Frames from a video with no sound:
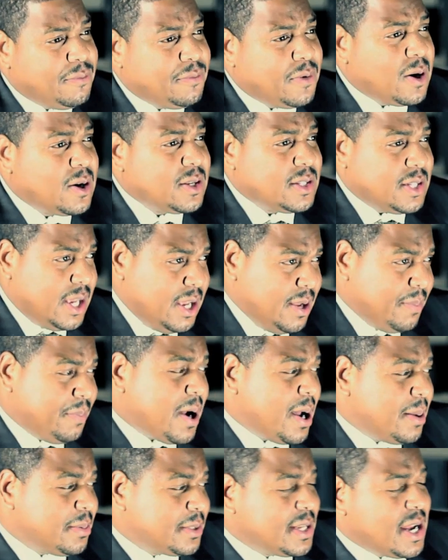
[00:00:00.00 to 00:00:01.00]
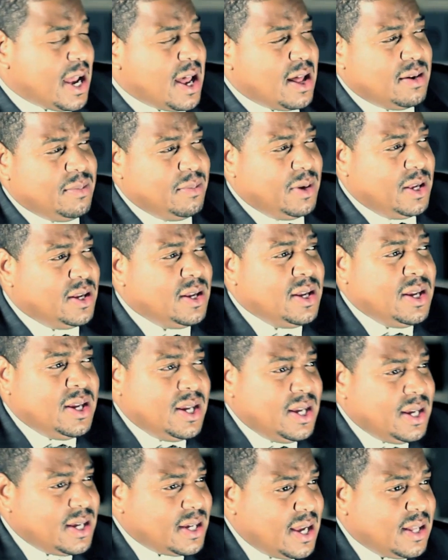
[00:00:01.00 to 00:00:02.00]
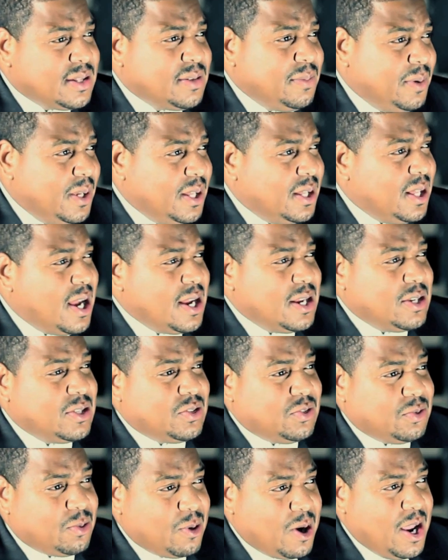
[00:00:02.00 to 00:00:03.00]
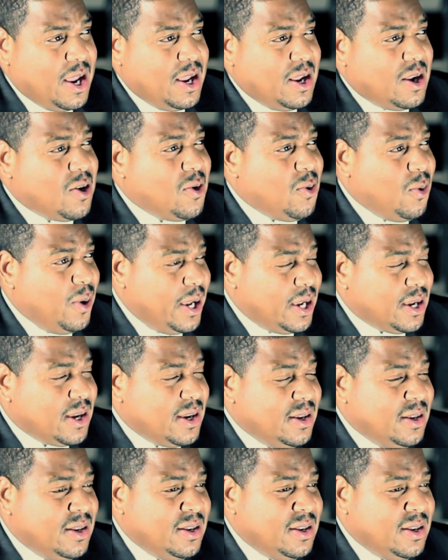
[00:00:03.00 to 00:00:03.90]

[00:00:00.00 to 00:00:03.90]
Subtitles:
as far as the hip hop side of me, it got to be like Dre, Quick.